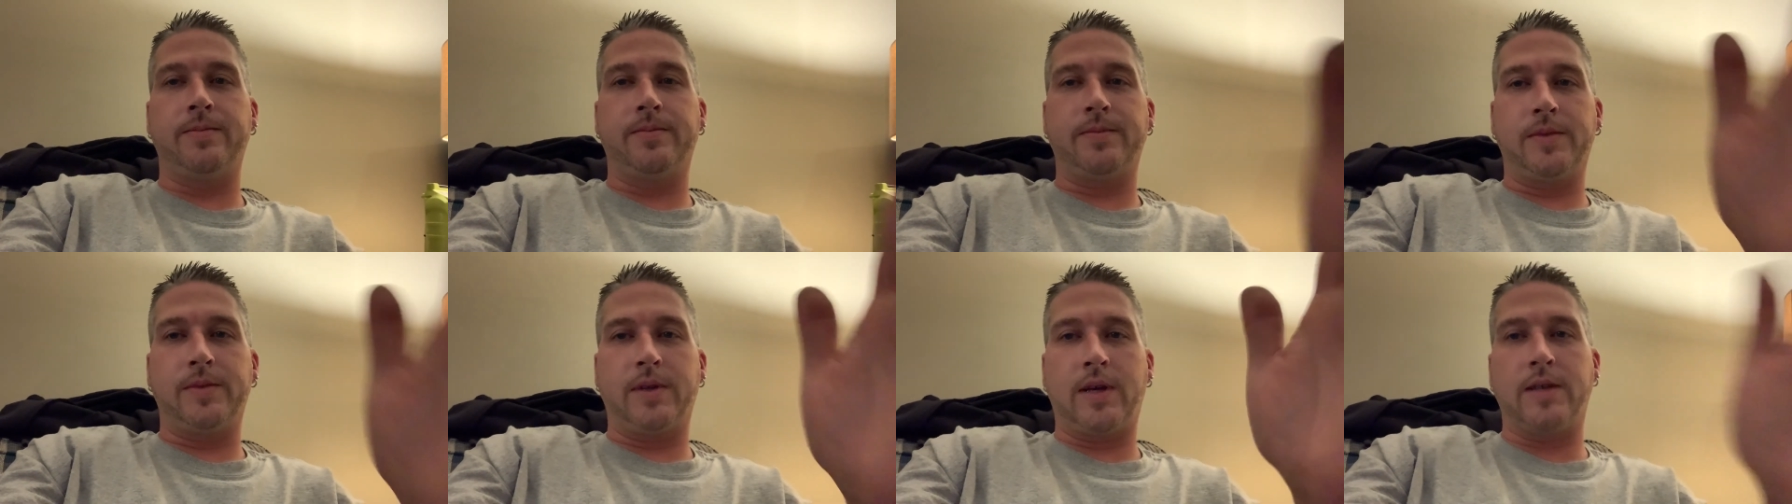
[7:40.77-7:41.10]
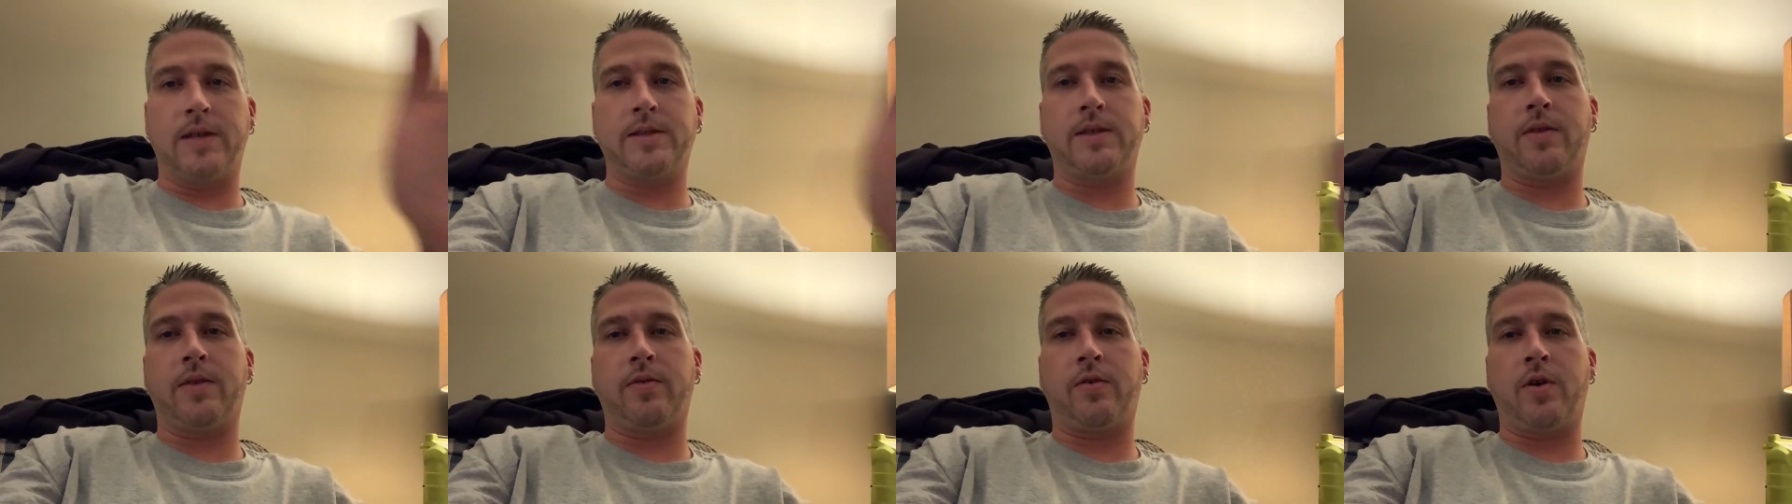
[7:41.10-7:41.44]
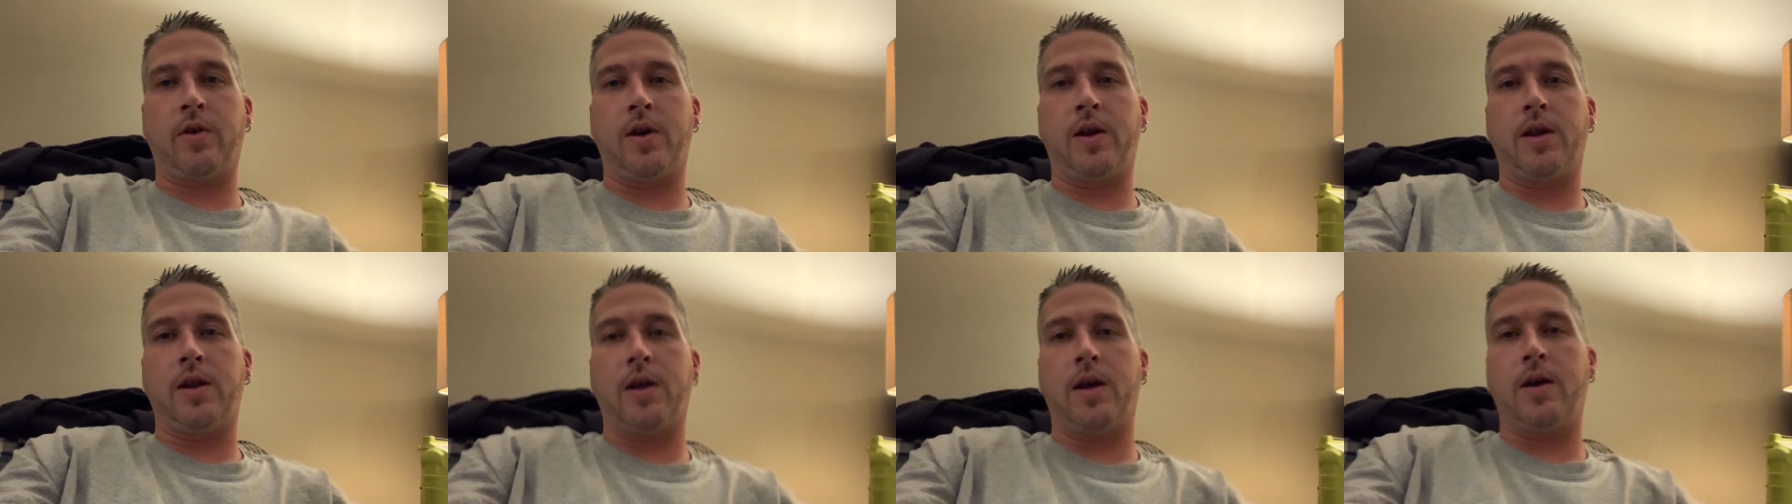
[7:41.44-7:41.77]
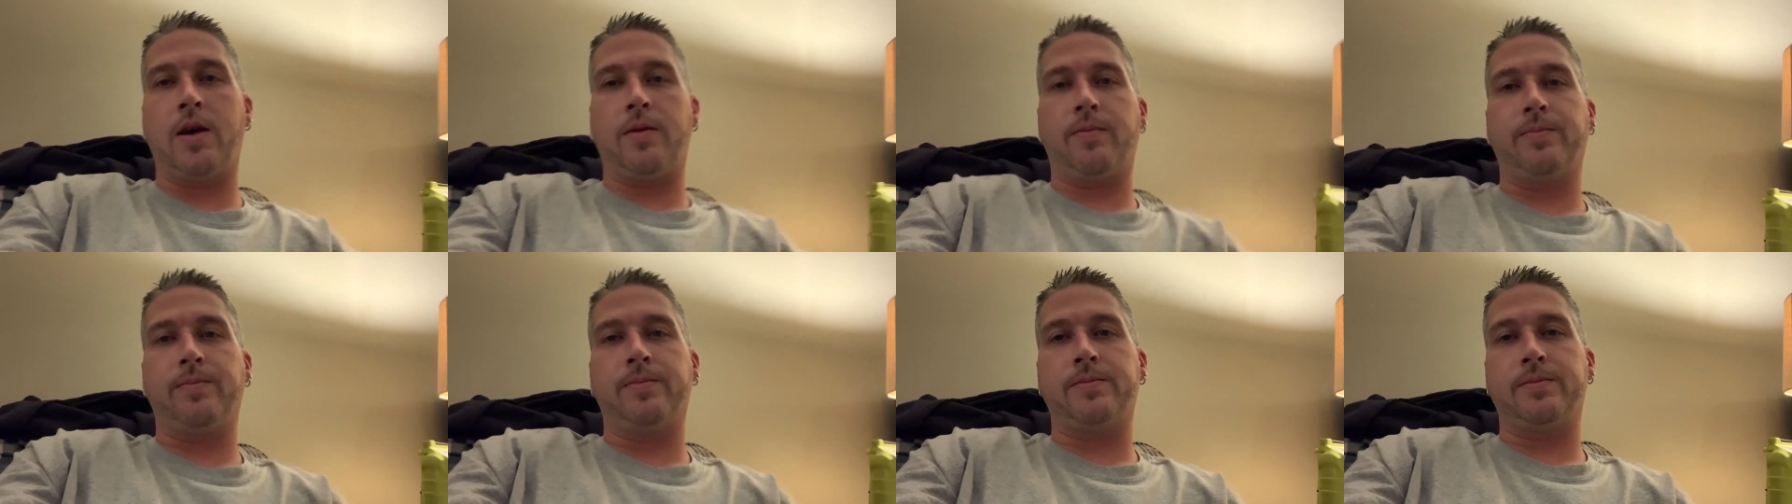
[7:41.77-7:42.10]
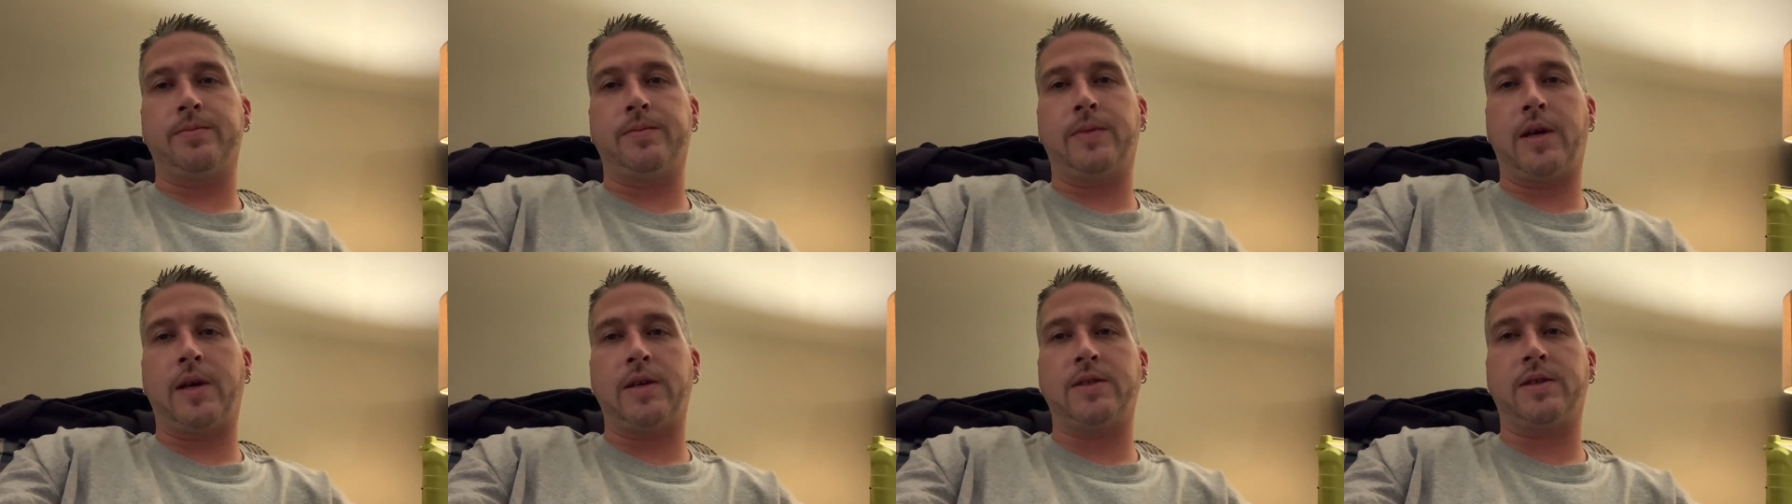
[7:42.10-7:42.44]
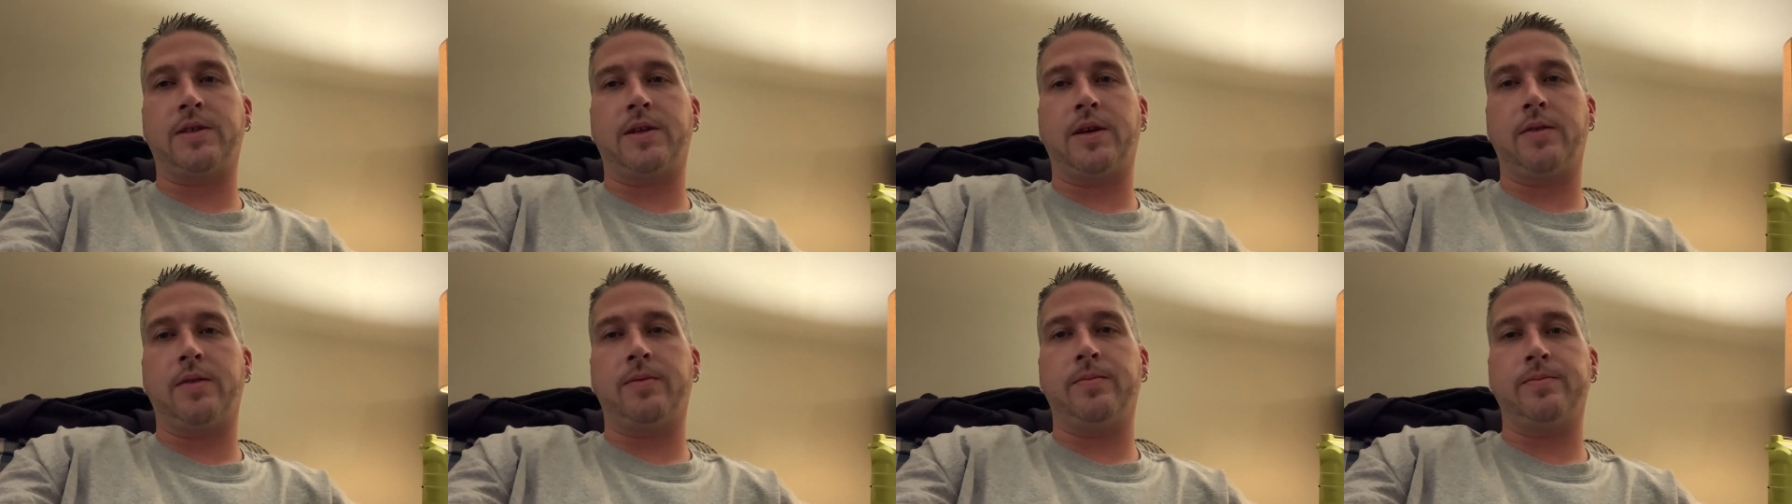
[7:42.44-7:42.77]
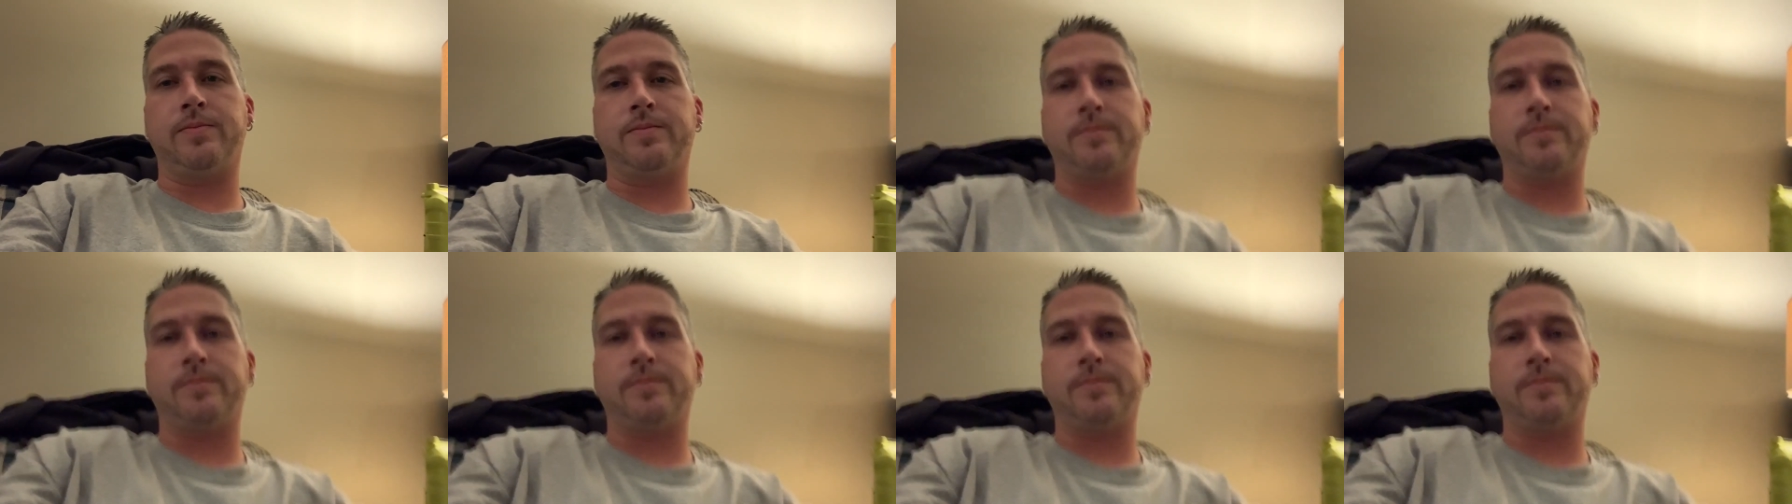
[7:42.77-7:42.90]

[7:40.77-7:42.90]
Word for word: You guys have a great day. Thanks again.